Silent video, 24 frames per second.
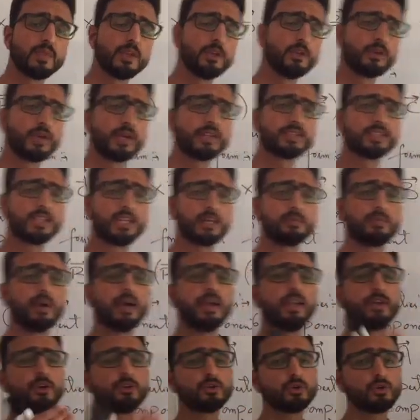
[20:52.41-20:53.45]
You can say if
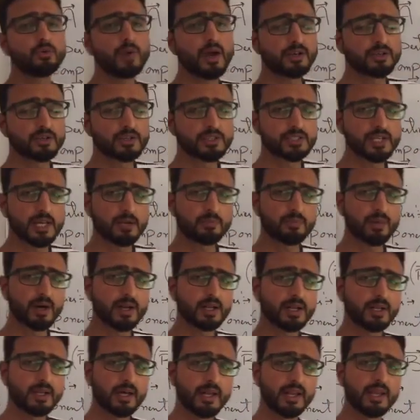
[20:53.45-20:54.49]
any two vectors are
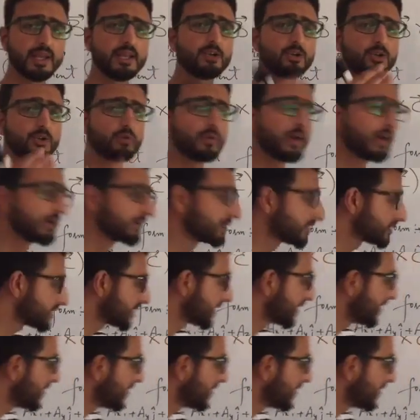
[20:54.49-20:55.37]
parallel or any two vectors are